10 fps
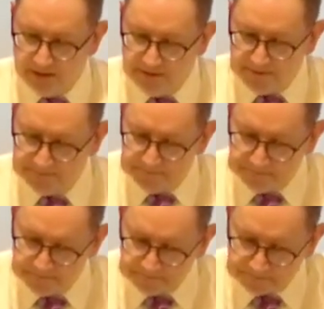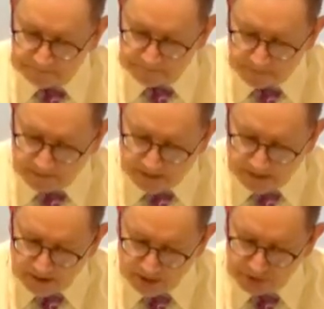Um,
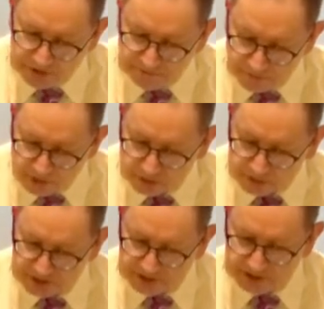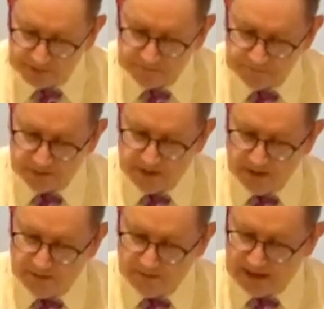here's a verse
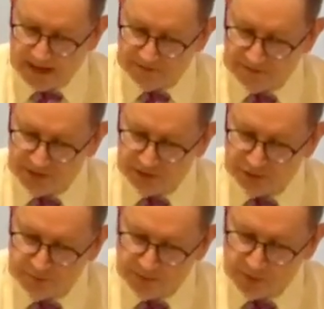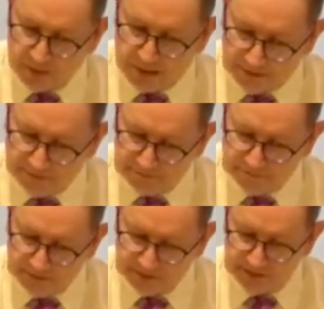that I think you should be aware of
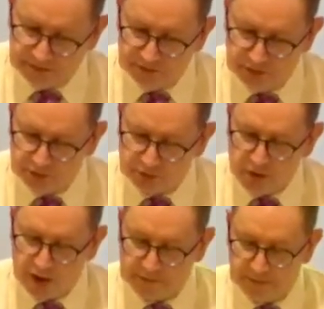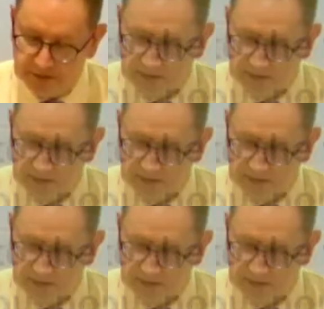Deuteronomy